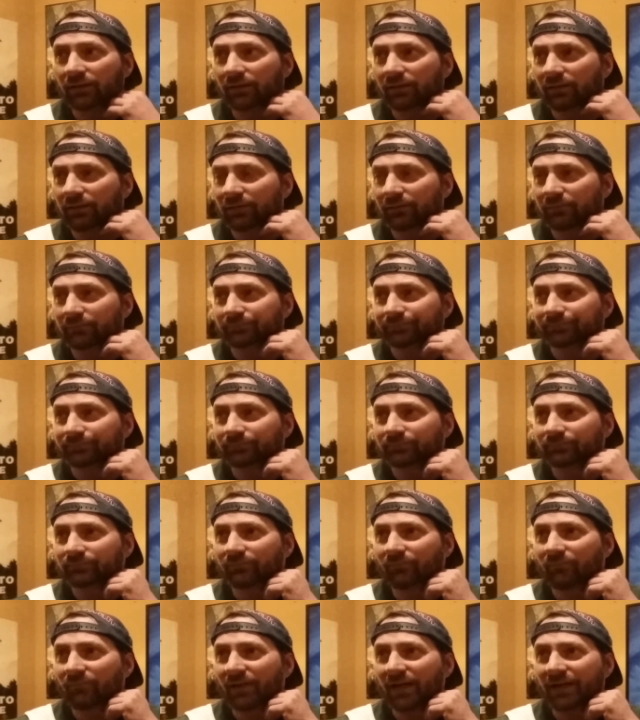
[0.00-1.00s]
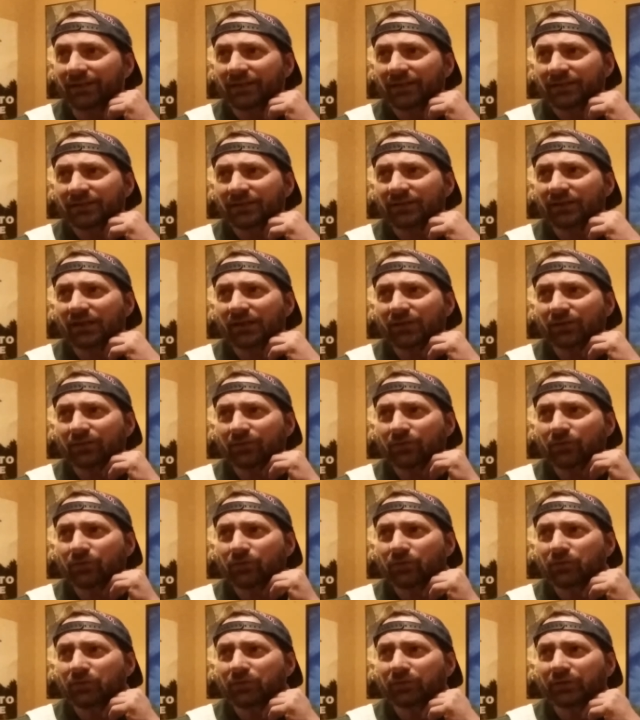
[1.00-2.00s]
Um, and that's another
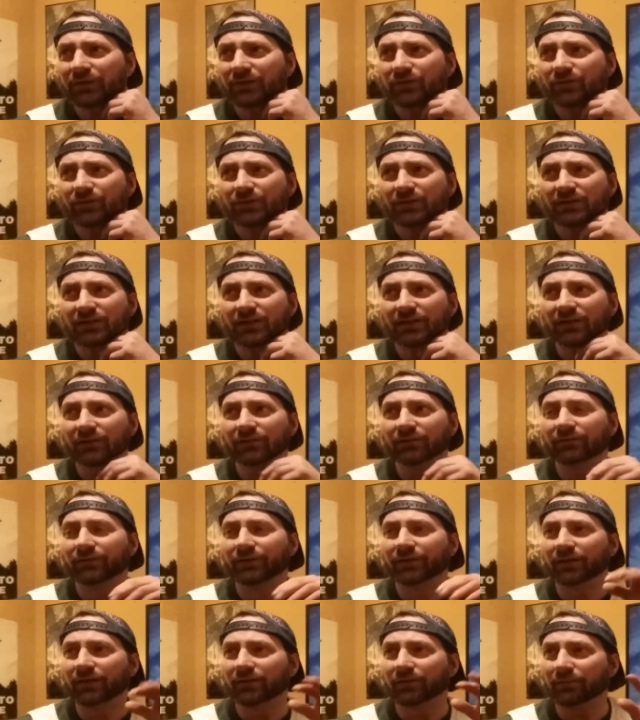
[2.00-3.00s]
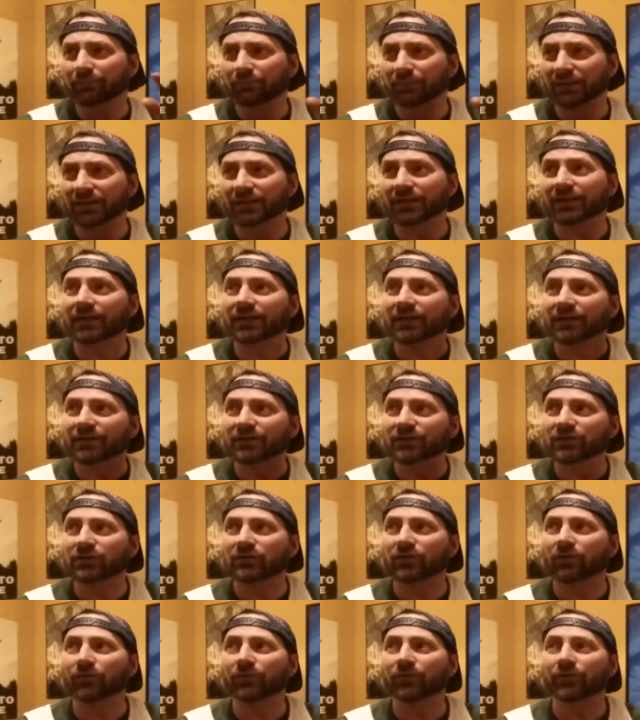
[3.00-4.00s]
cool, interesting, like beginning
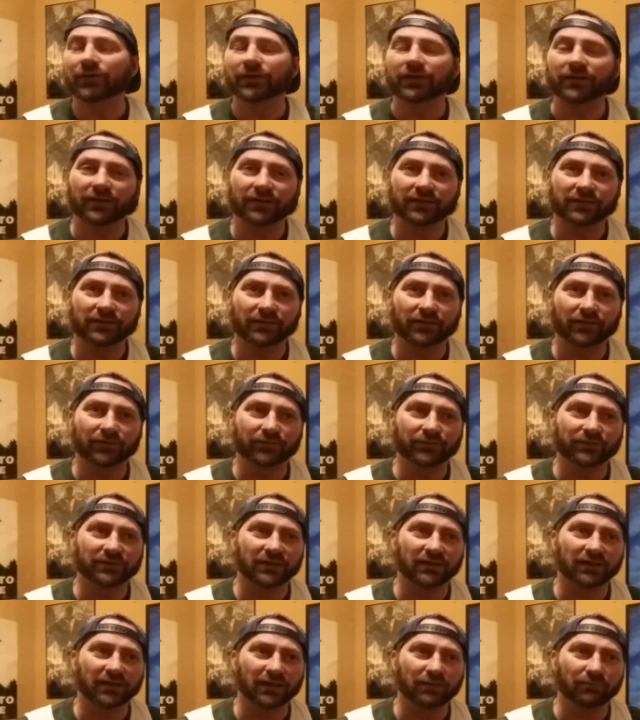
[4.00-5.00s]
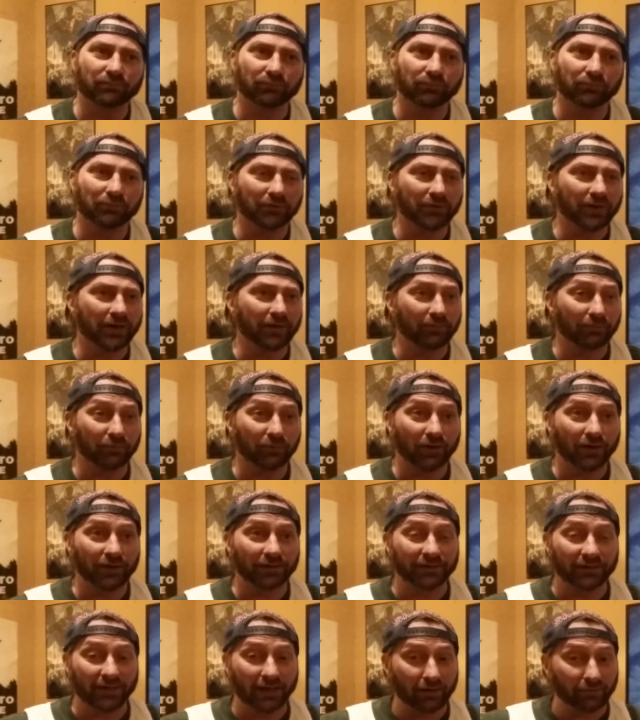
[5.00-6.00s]
story that you know is gonna get
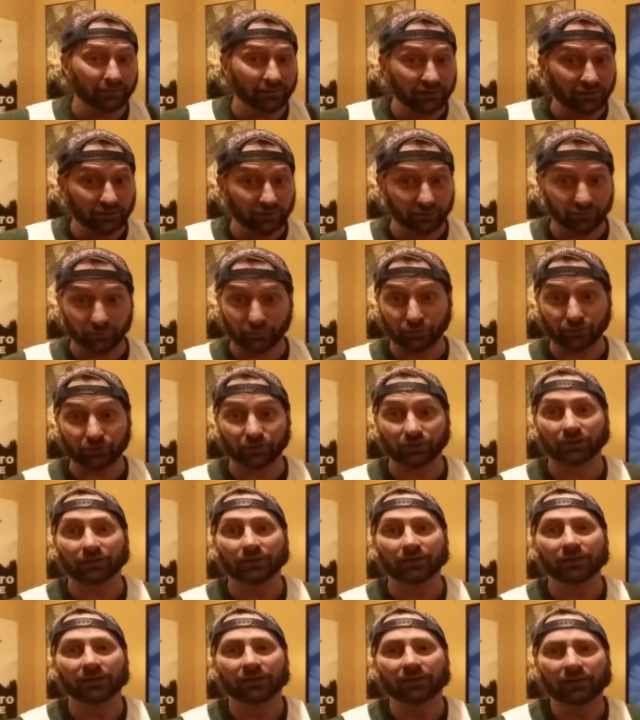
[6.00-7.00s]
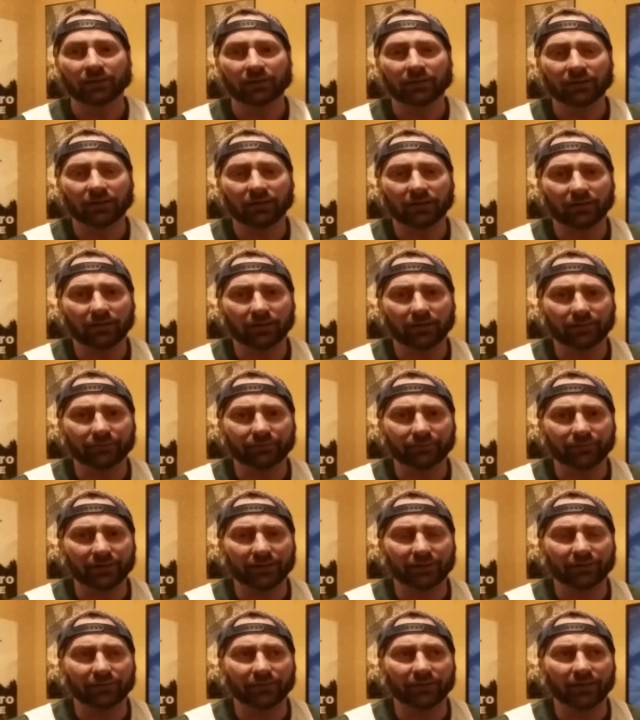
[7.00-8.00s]
broadened out huge uh,
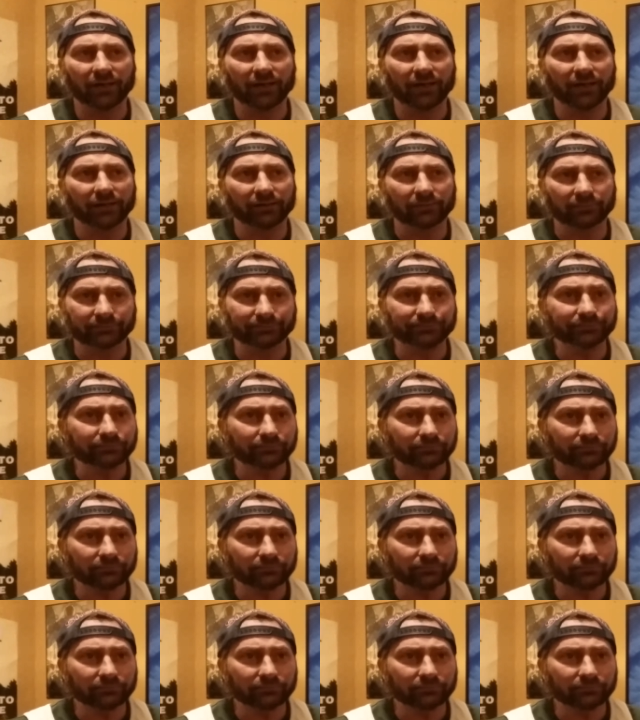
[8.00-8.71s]
later on.